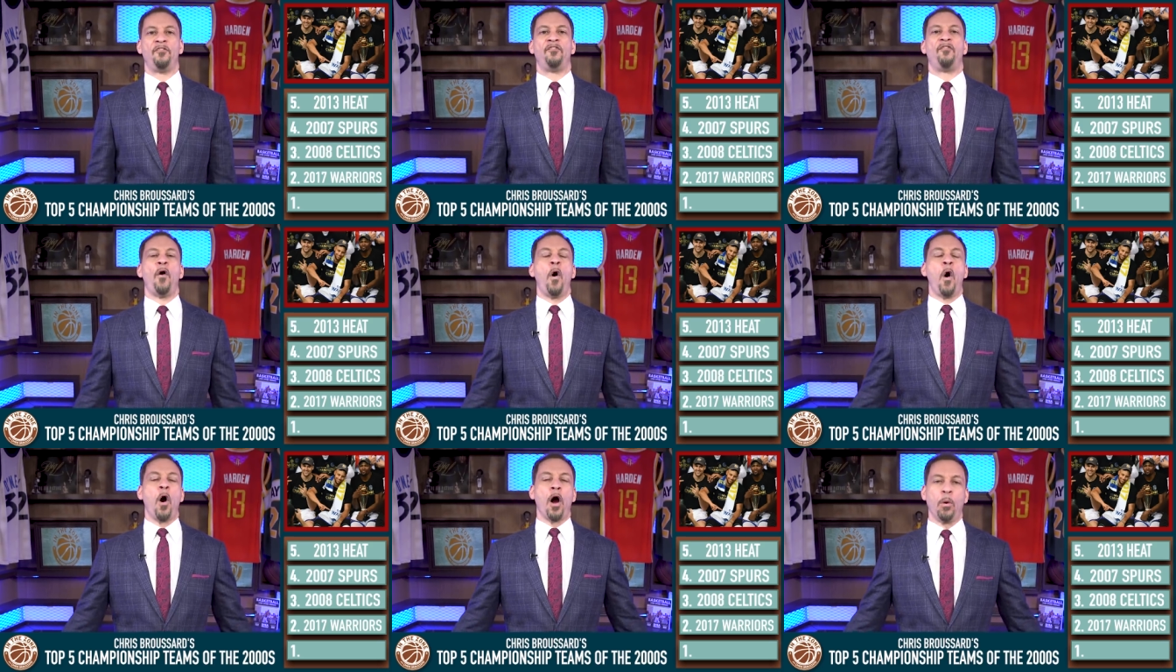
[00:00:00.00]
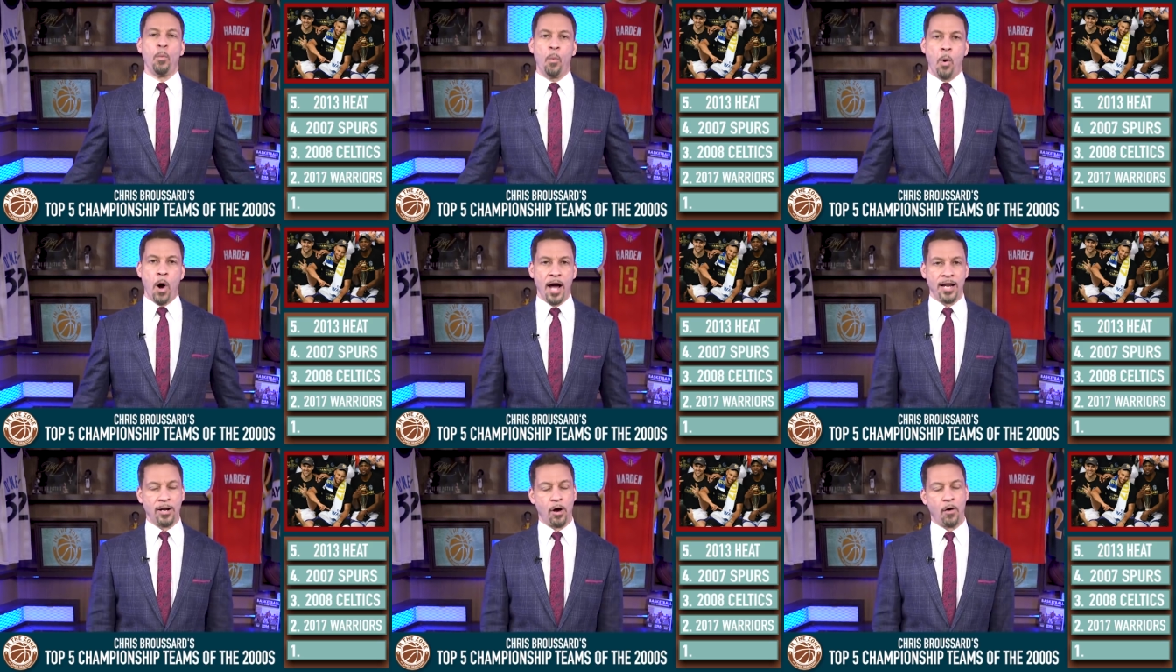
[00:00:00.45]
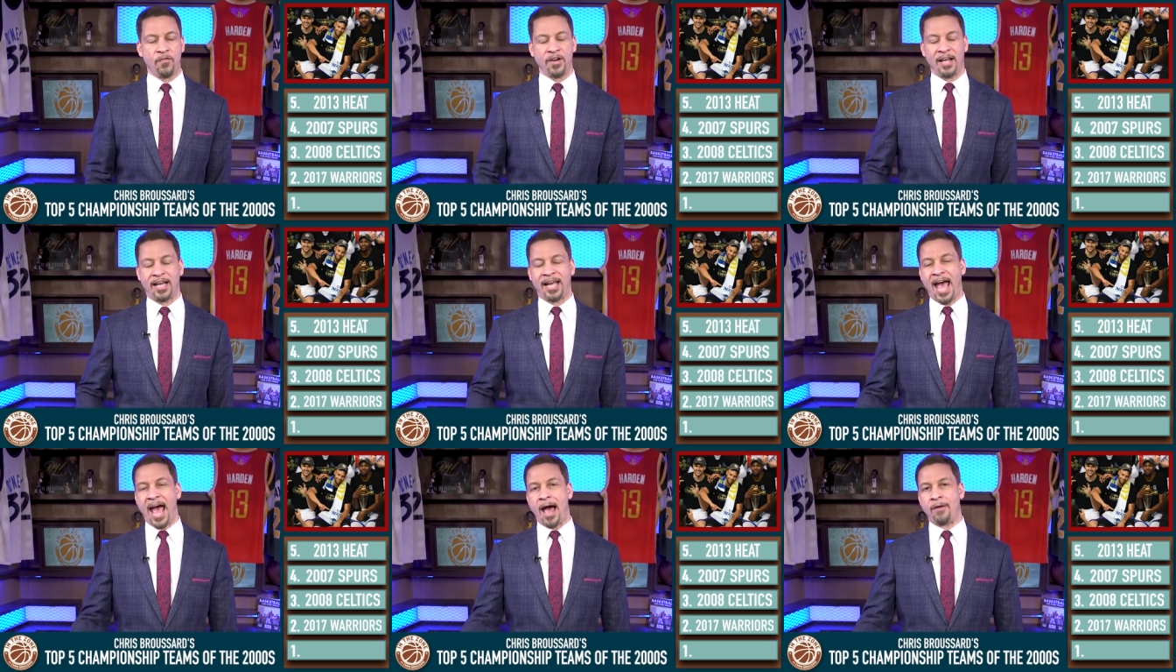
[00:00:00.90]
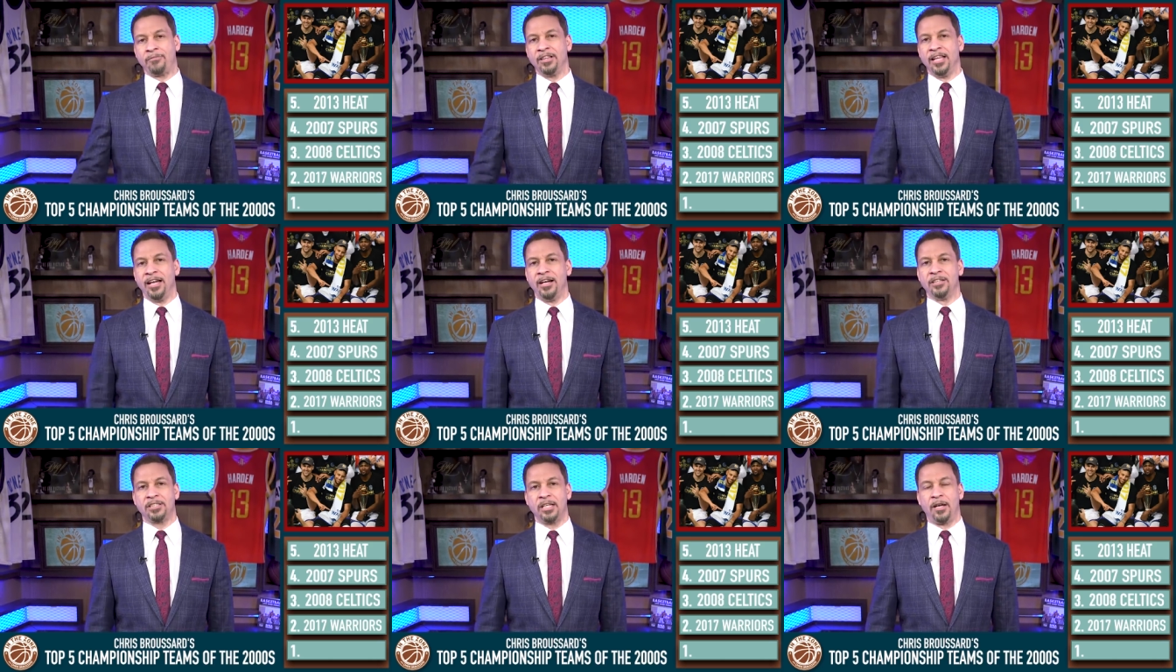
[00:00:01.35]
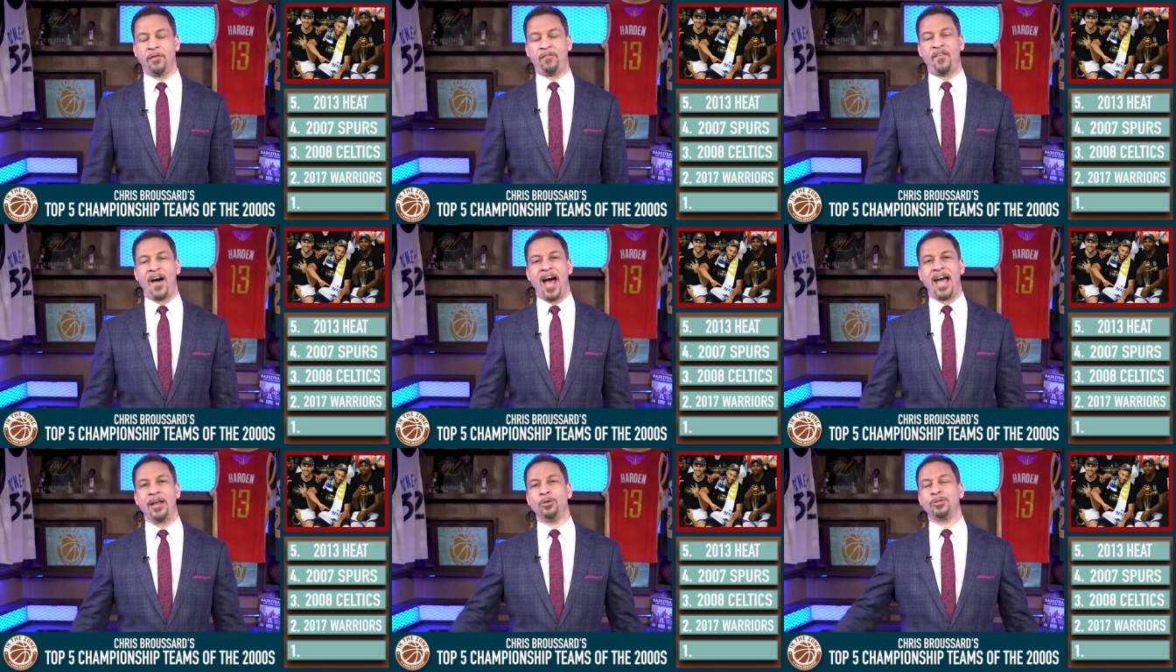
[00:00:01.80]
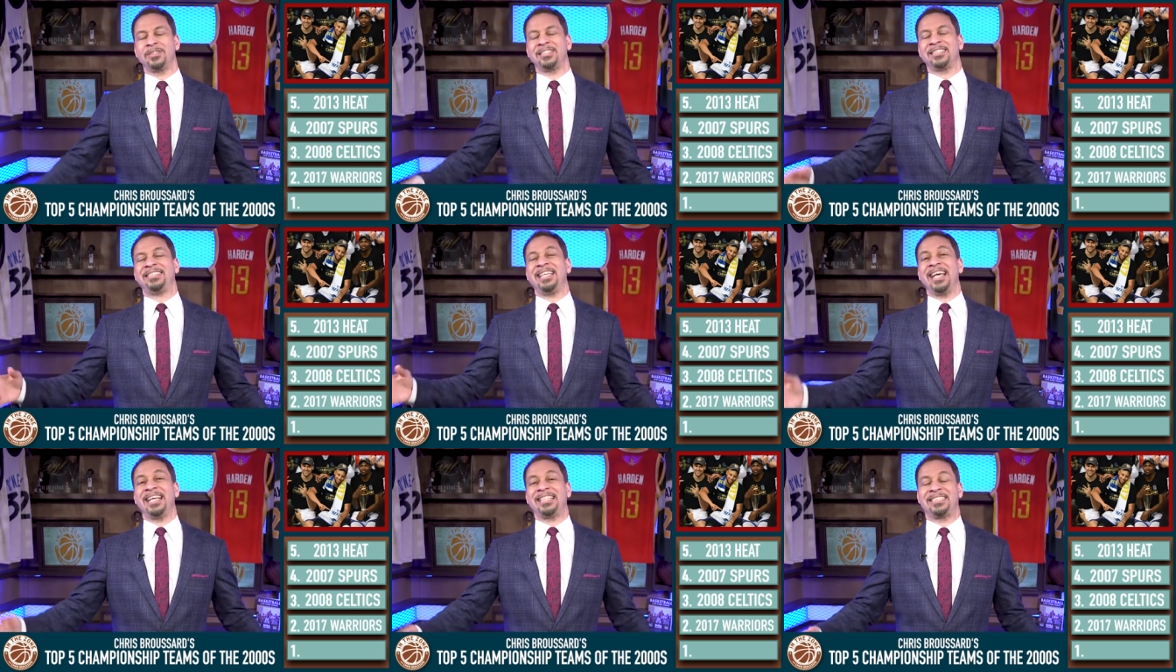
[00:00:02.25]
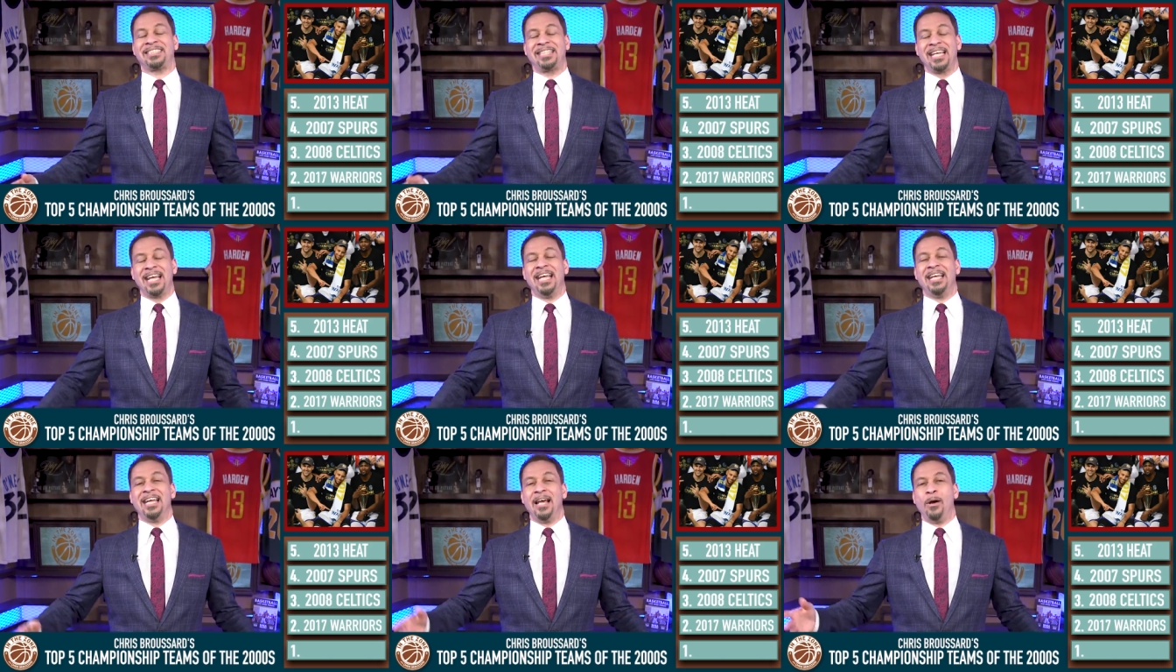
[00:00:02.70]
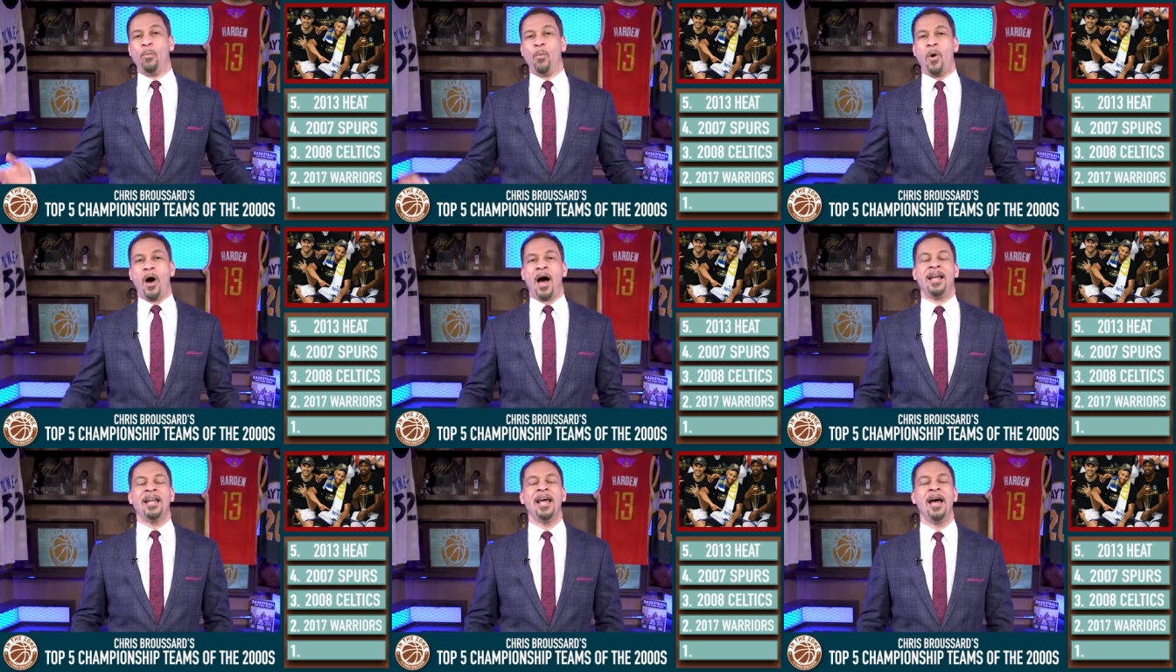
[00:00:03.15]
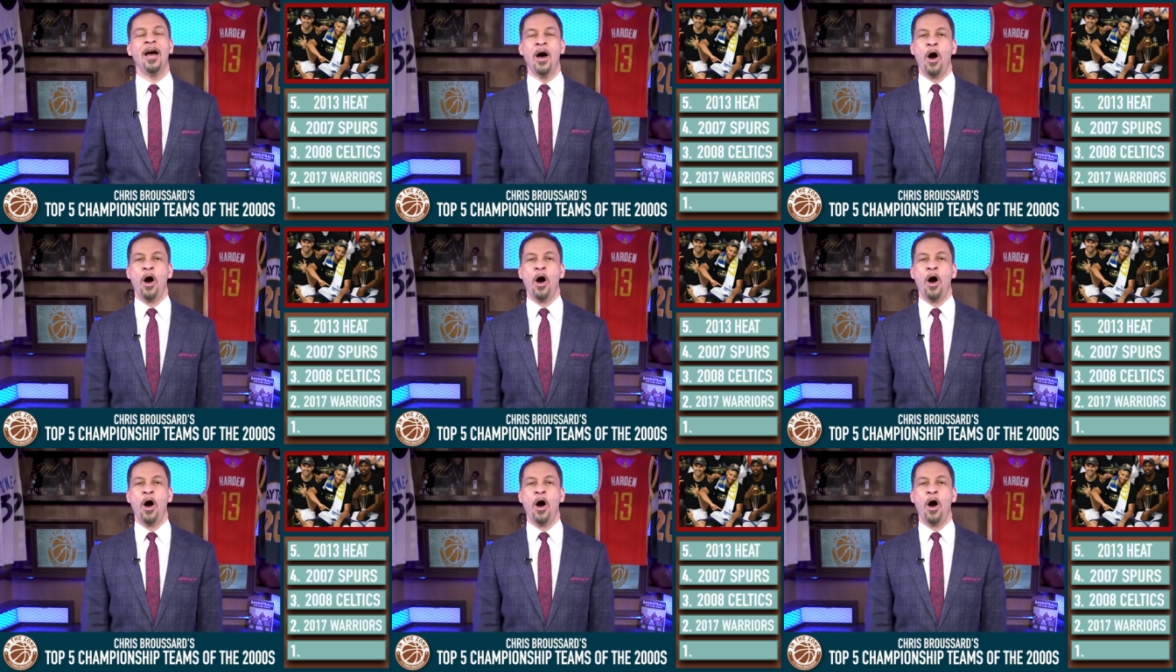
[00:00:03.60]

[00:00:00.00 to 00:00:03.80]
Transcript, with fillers: 4-1 over the Cavaliers in the finals, 16-1